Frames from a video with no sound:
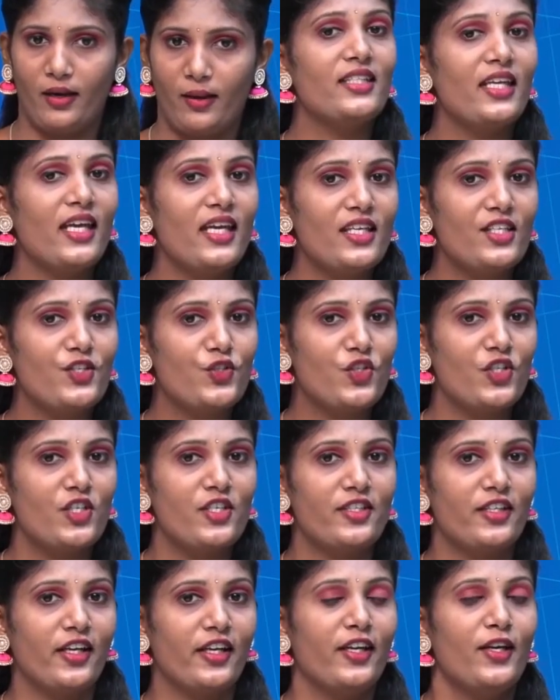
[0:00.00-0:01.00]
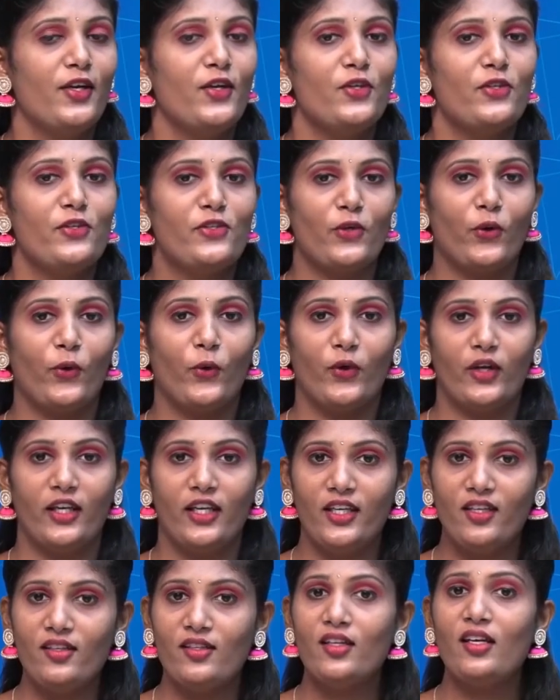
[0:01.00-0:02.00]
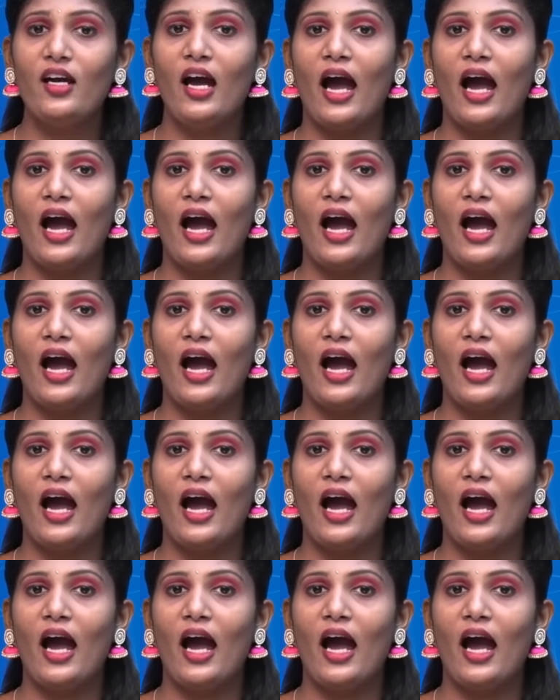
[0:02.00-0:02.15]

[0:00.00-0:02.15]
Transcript: Yes children, so here